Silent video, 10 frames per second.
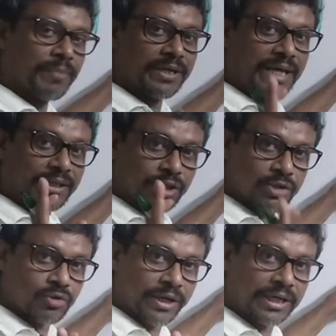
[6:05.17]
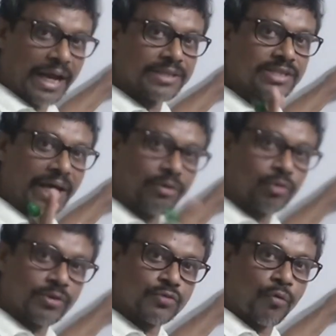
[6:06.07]
by the antherozoid, and zygote
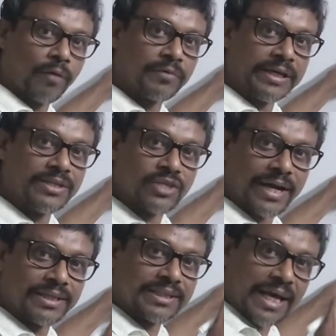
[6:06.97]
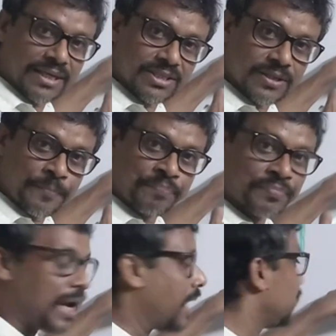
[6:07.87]
was formed inside the thallus,
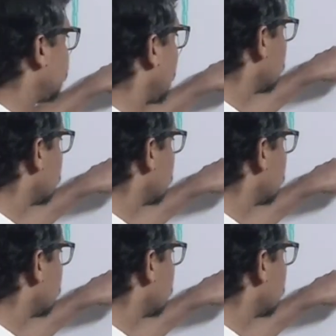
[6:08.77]
and that